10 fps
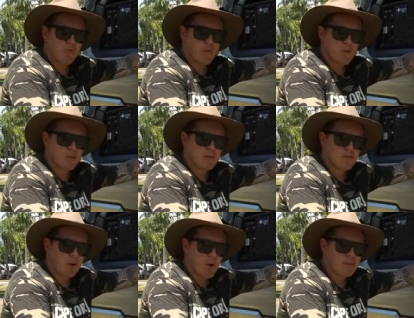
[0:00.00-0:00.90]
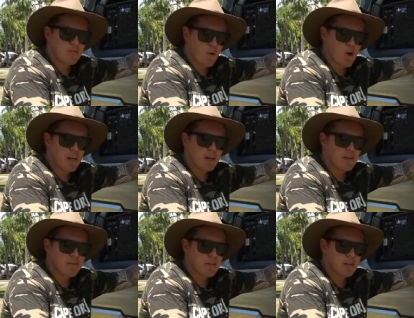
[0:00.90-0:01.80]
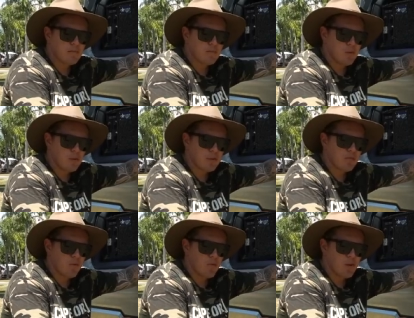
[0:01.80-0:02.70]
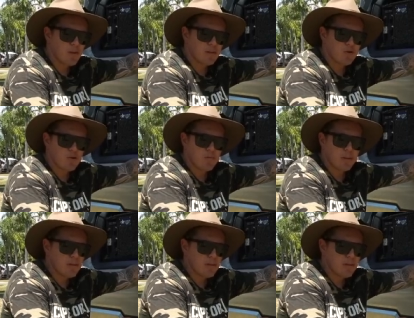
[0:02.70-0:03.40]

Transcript: reverse lights working? And I was like, well, it's in reverse, it should